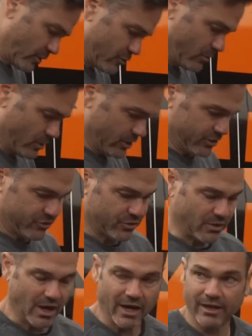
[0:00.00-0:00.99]
You want to
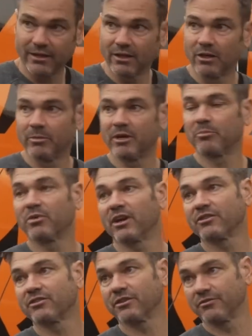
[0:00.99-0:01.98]
try a little bit of
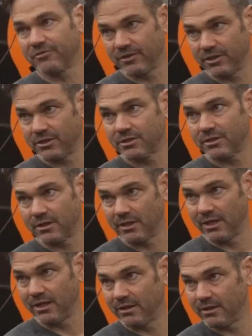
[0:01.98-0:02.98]
pressure first, and
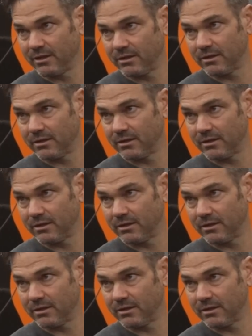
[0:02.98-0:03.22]
then